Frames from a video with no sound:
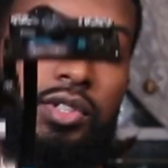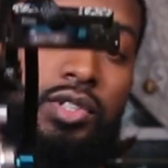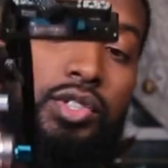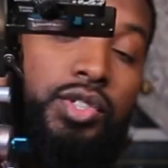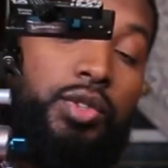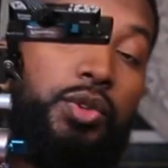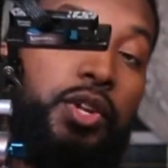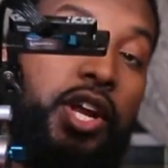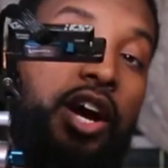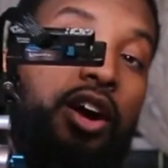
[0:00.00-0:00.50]

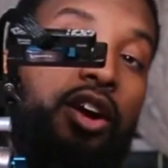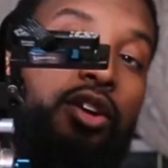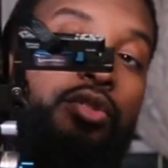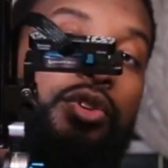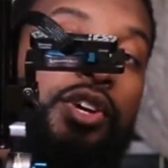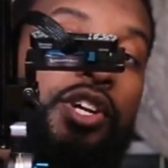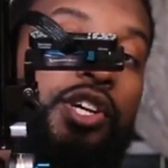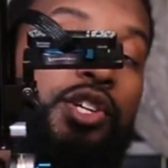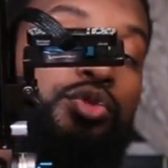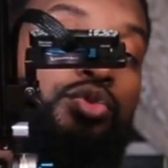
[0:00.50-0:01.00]
So now our
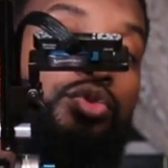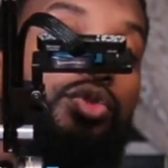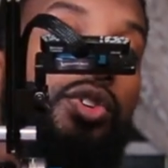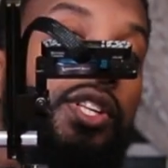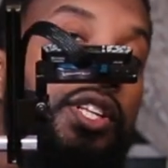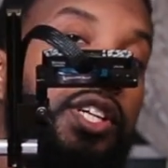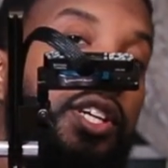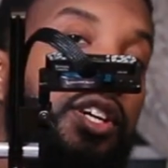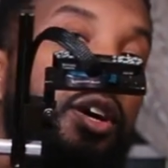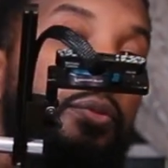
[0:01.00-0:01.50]
rig is
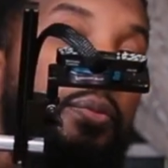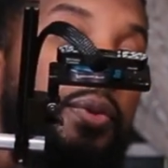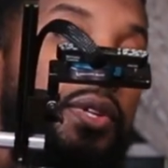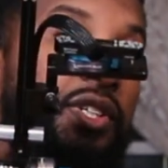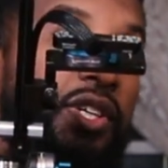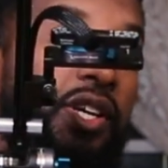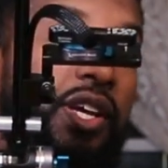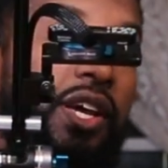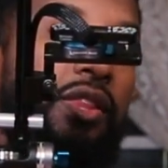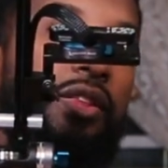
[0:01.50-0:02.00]
really coming
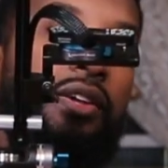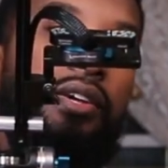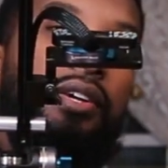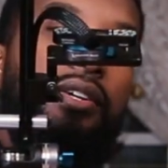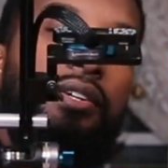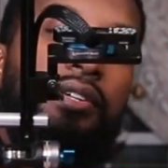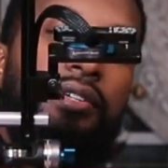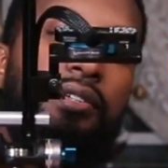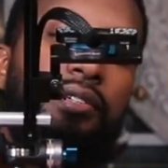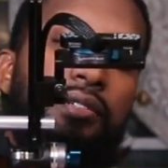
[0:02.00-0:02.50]
together.
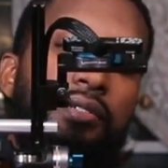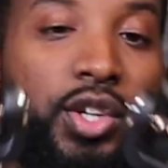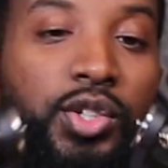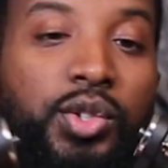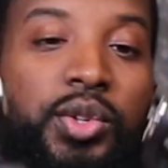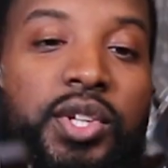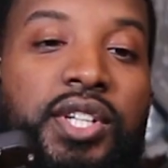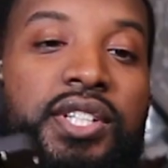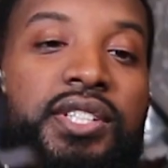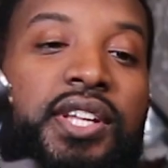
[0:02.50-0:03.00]
So
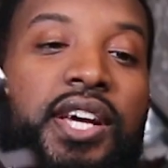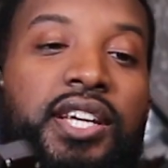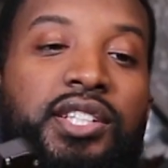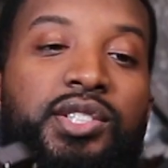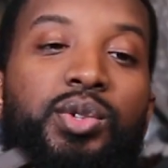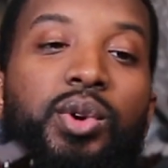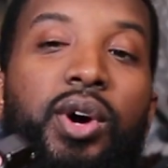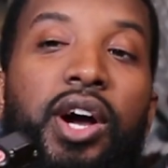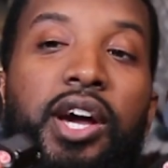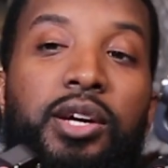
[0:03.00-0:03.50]
these next
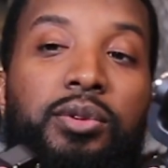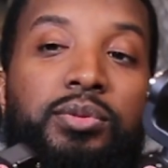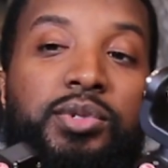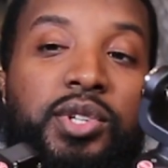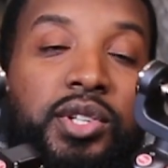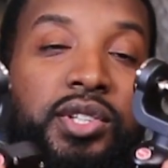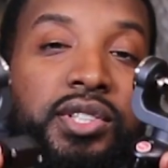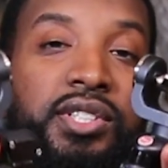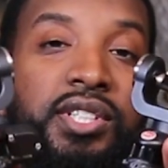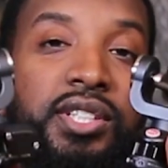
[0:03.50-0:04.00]
two items
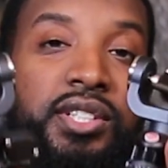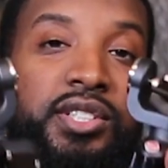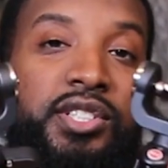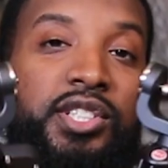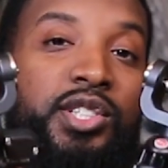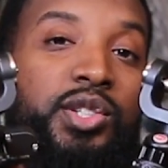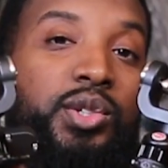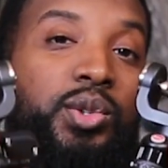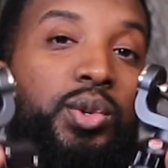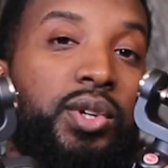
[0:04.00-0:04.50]
are the
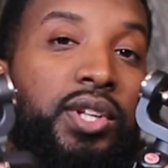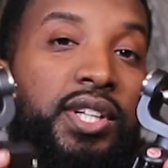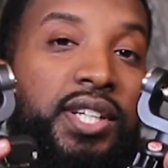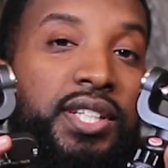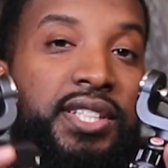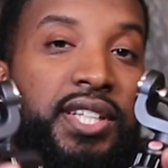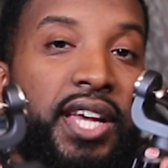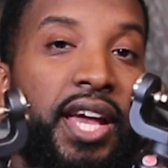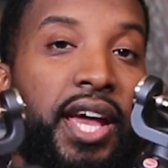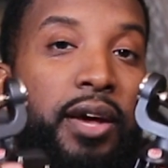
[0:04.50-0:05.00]
TILTA
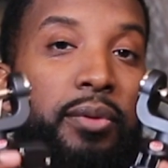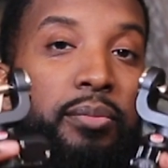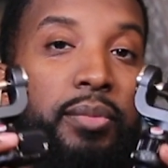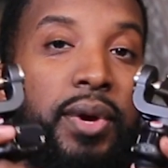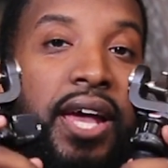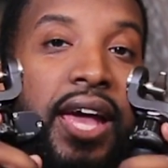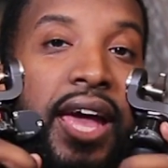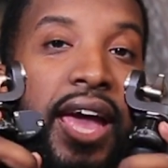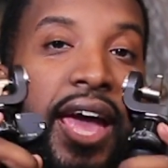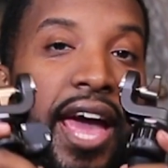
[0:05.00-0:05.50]
NUCLEUS-M
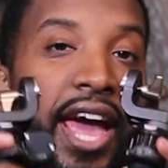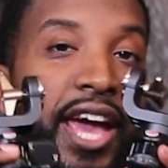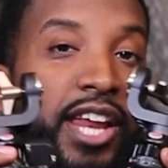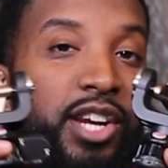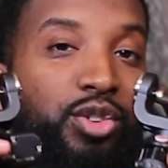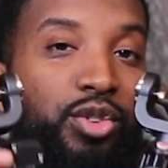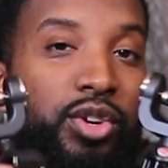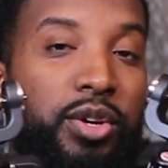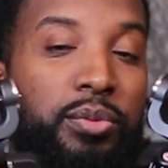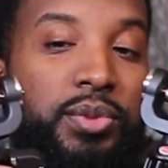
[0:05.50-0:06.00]

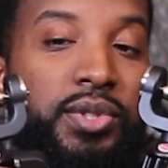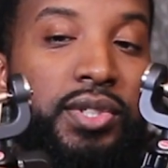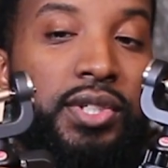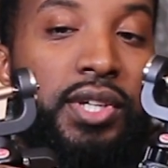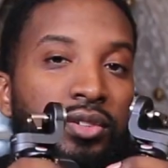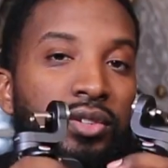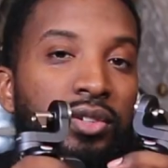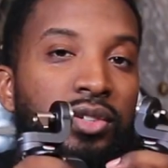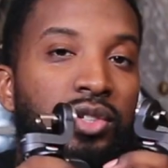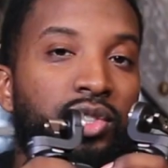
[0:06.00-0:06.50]
hand grips.
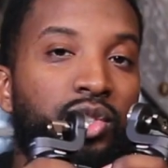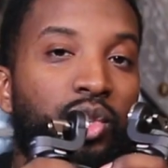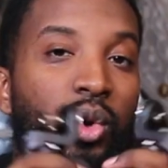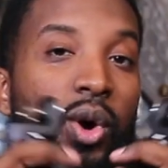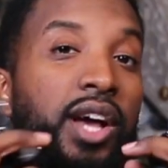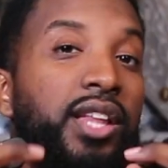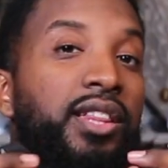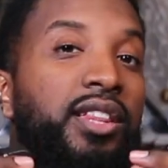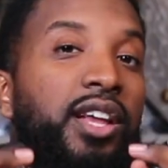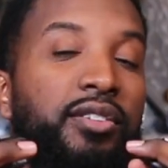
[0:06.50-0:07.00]
So
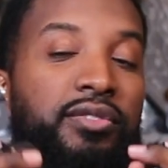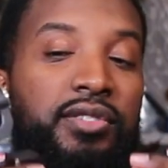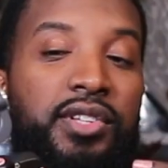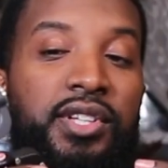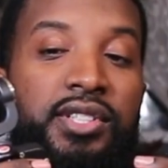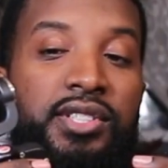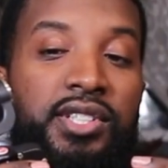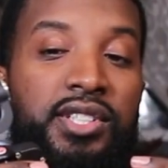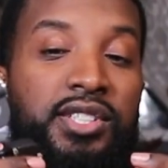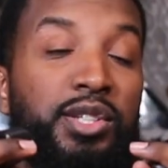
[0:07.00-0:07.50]
I love
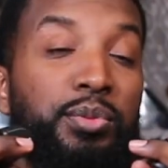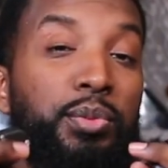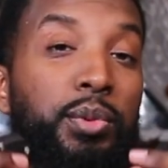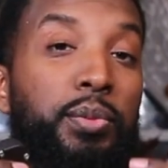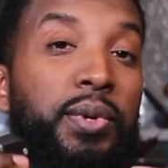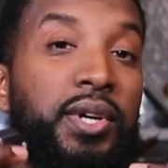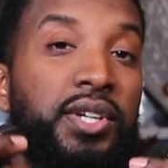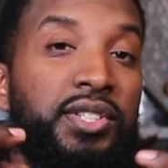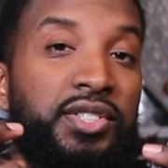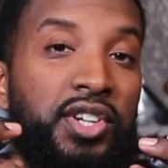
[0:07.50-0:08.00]
these just simply
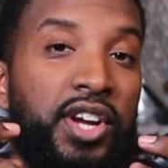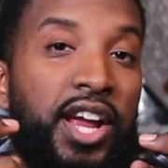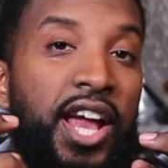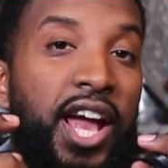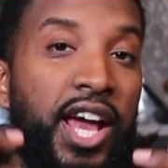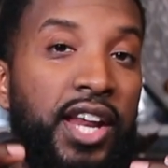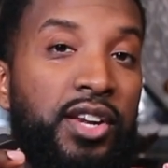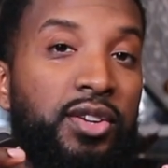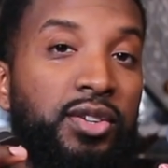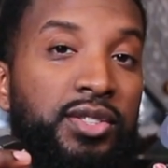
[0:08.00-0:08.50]
because they're
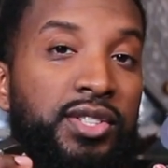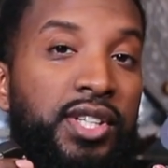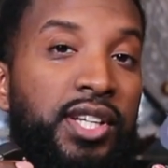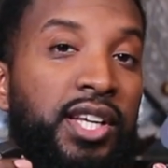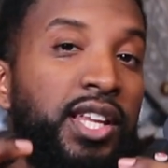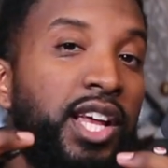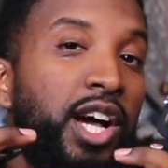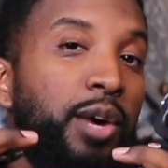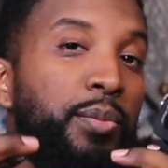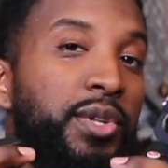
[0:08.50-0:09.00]
handles that
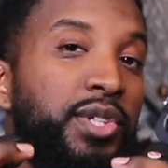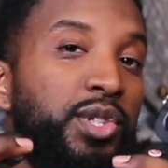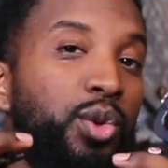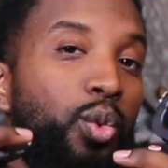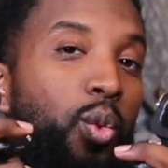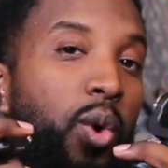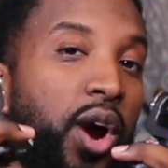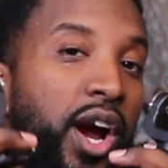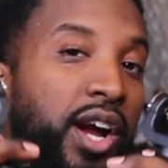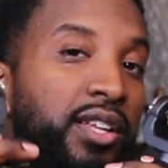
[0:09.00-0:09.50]
allow me to
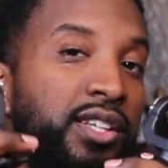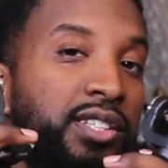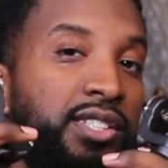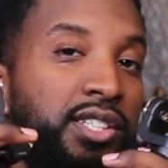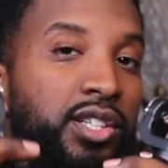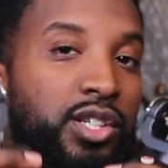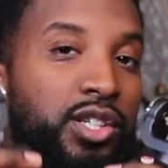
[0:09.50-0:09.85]
wirelessly